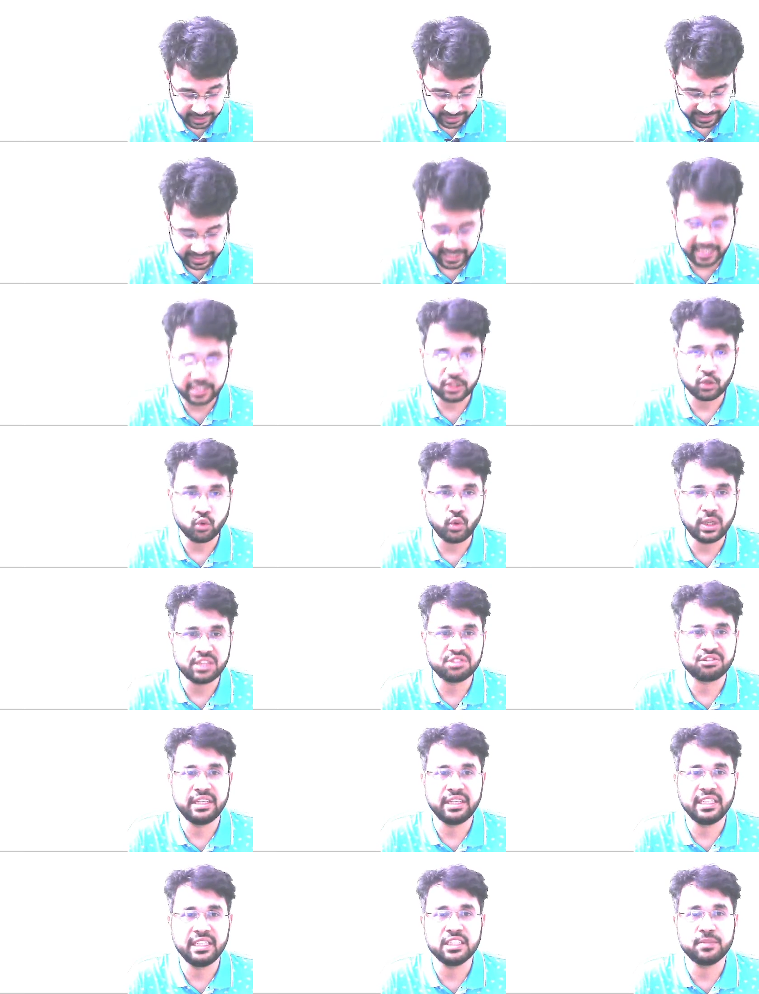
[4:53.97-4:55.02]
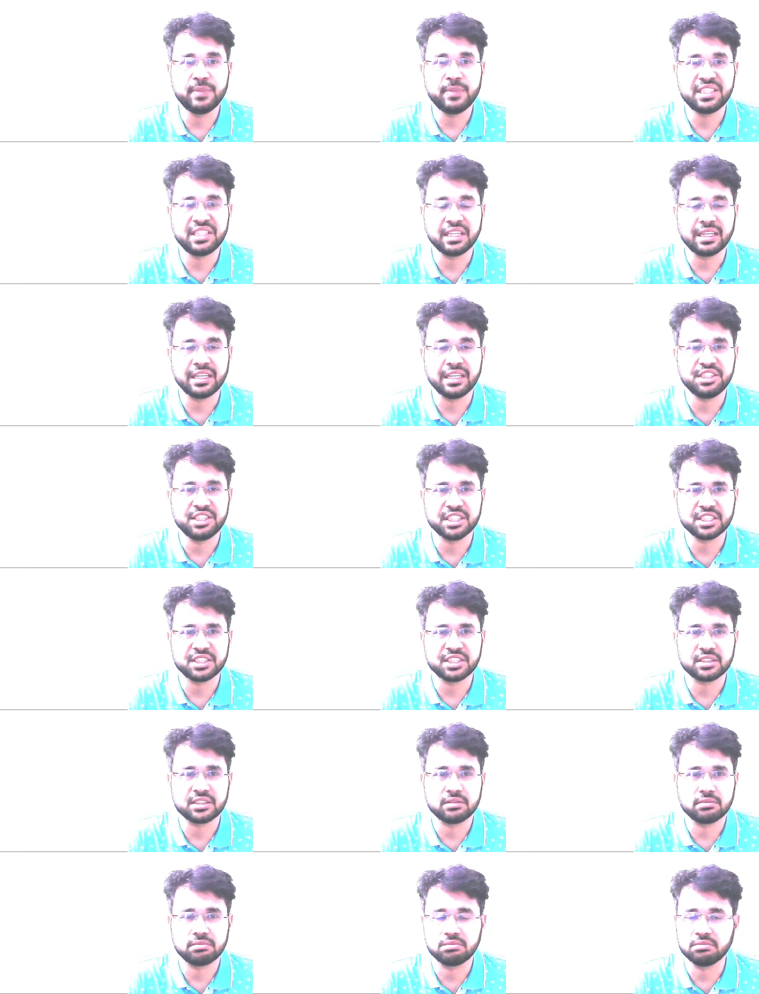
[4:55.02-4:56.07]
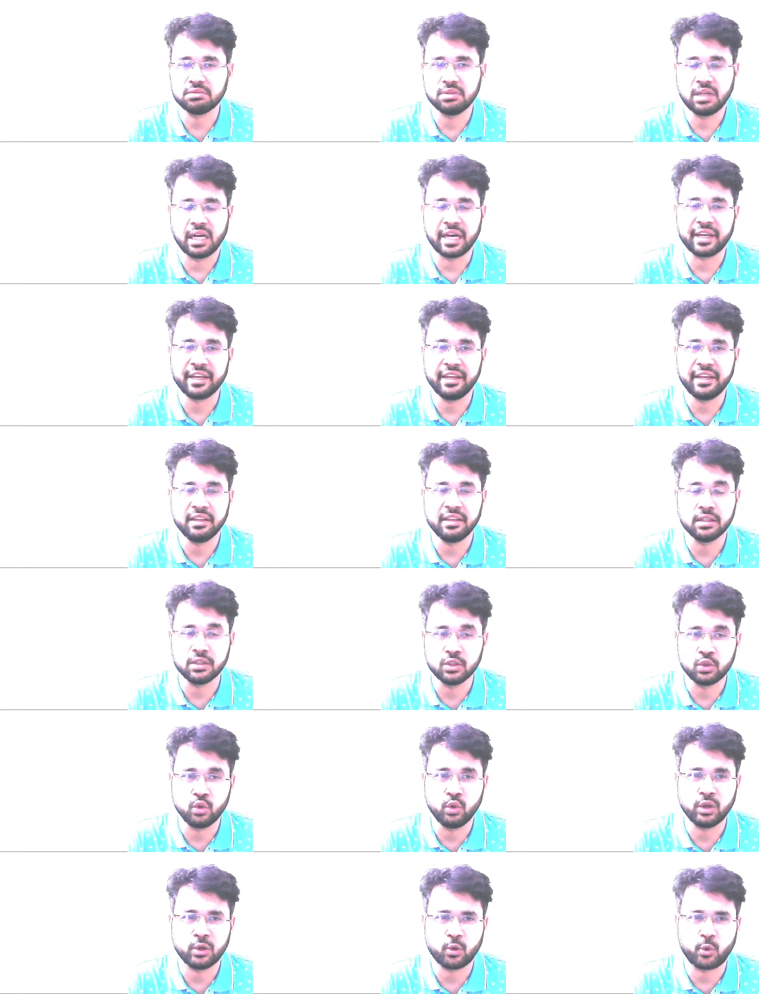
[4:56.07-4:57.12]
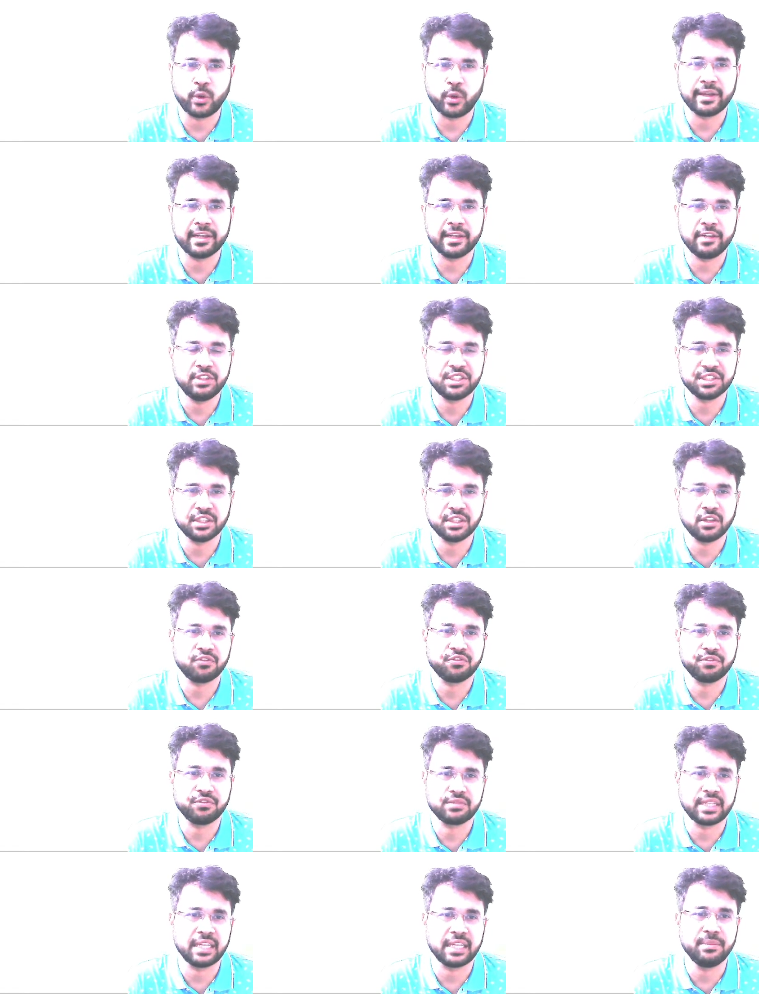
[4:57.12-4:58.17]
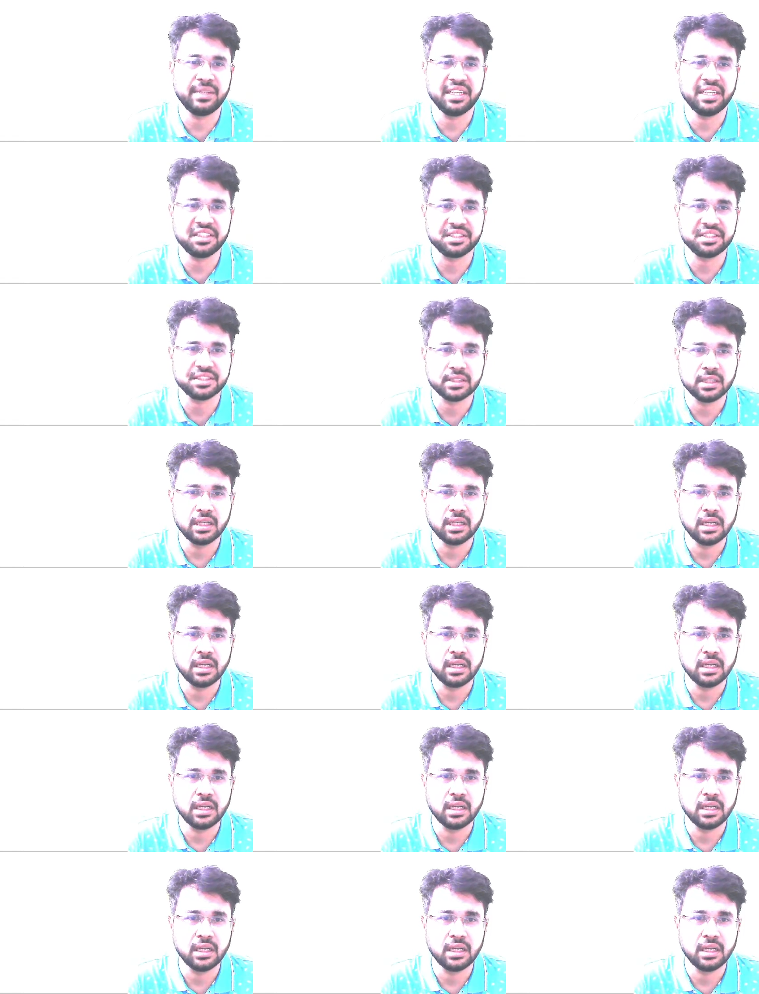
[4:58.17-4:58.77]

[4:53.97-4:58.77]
Day 2 and 3 is basically just again do a quick revision of 10 minutes,